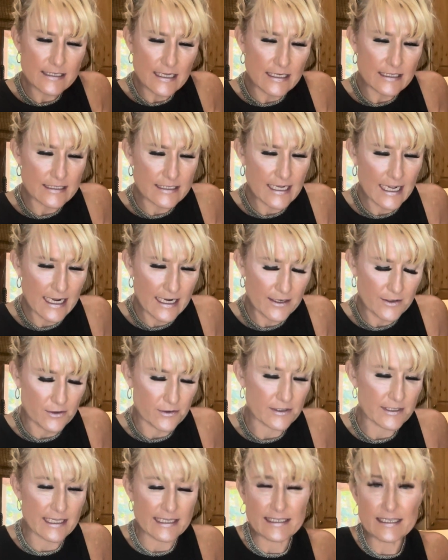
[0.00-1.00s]

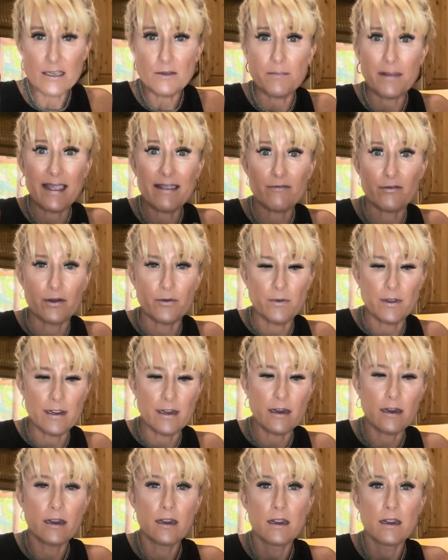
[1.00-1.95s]
containers. They sell them everywhere.